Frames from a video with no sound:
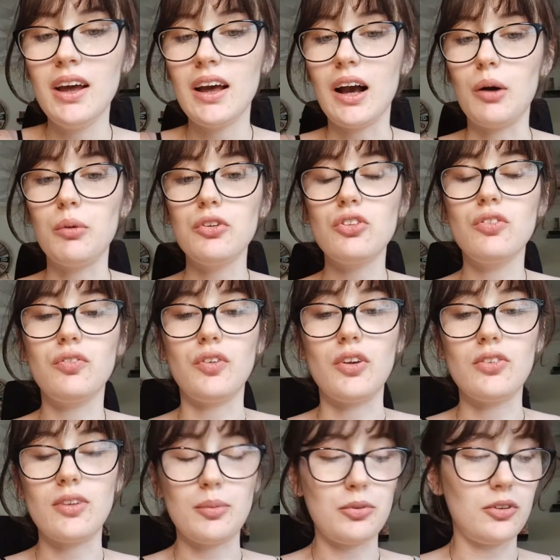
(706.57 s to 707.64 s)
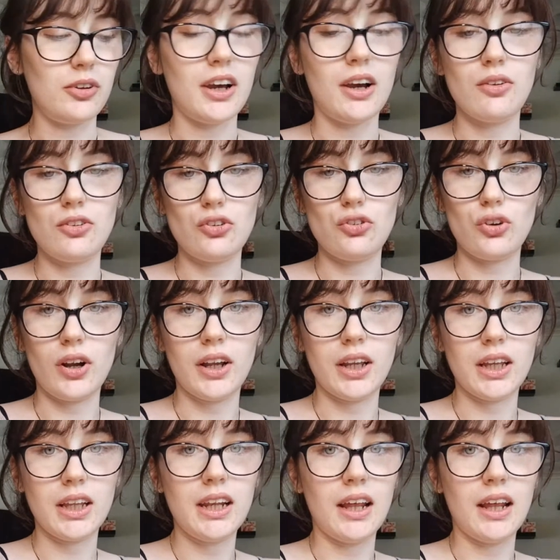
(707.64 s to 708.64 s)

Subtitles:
I watched the first episode of House of Dragon,